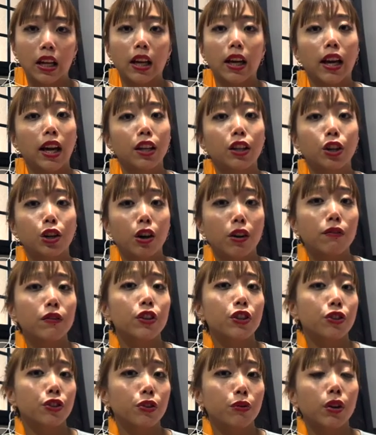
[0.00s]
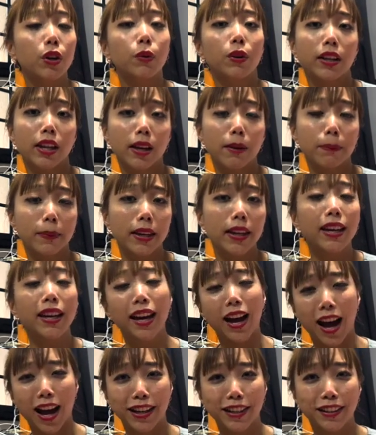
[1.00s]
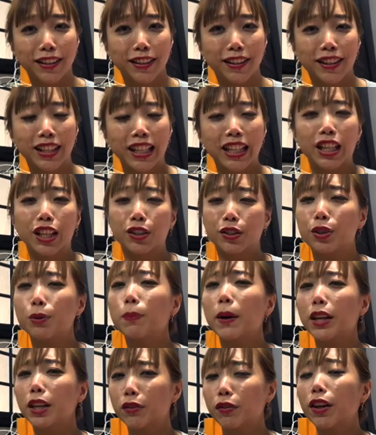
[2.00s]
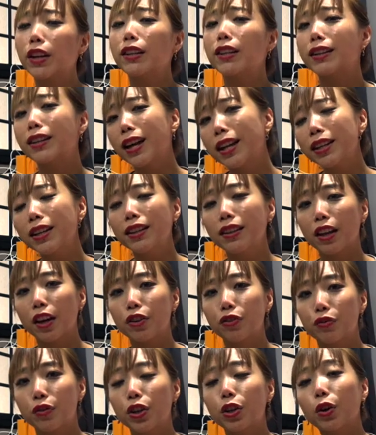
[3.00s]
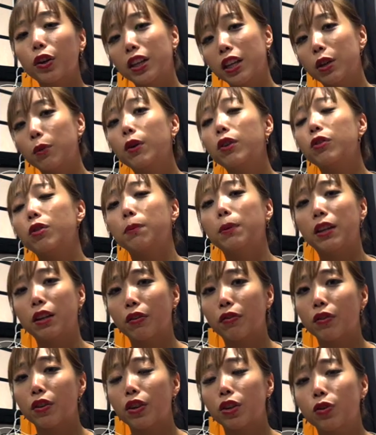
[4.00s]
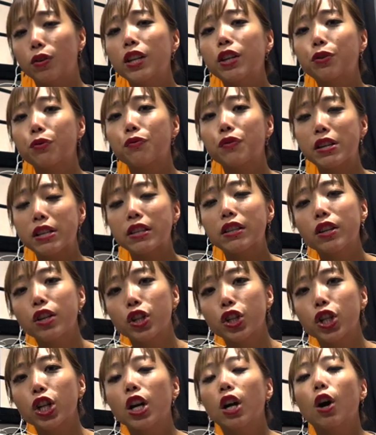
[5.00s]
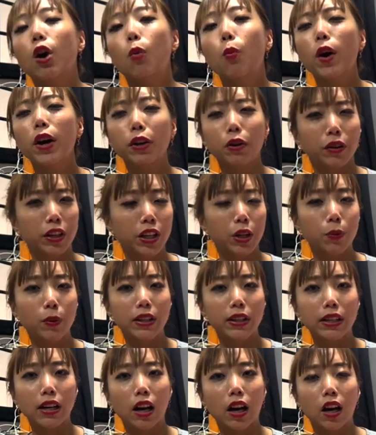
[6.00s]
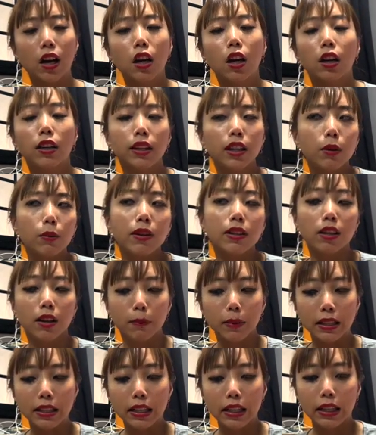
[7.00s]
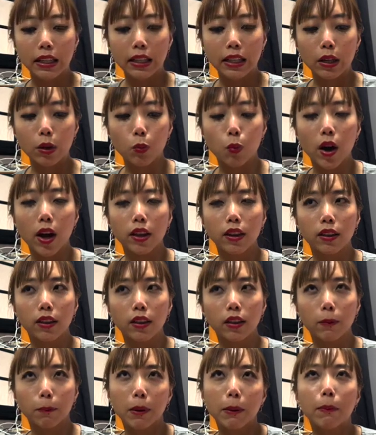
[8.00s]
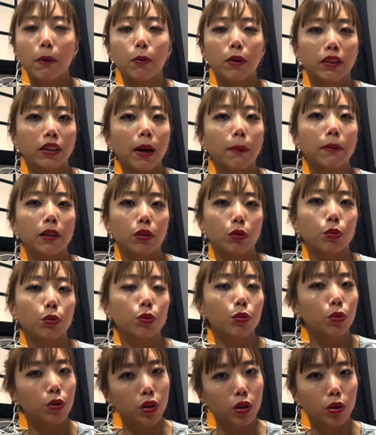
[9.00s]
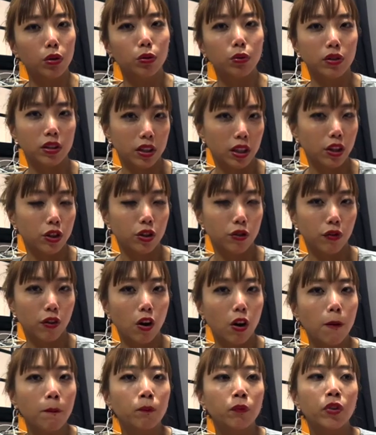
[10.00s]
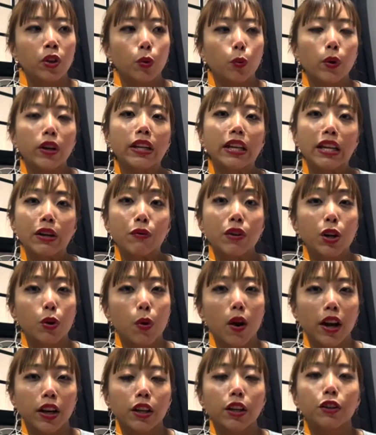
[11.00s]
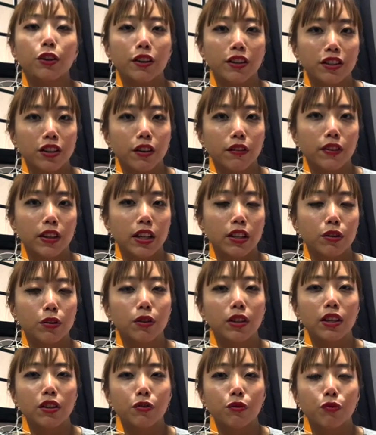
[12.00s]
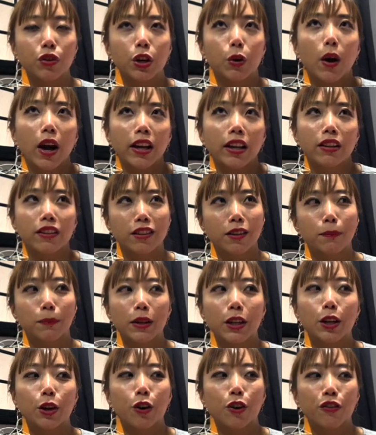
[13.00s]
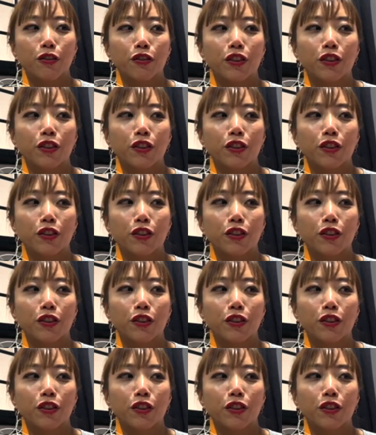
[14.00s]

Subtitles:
and the conversion rate will then be higher. So but if you're in another industry, your keywords will be different. You need to research what your keywords are. Keywords are basically what people will type into Google to search for when they require your service. So this requires a bit of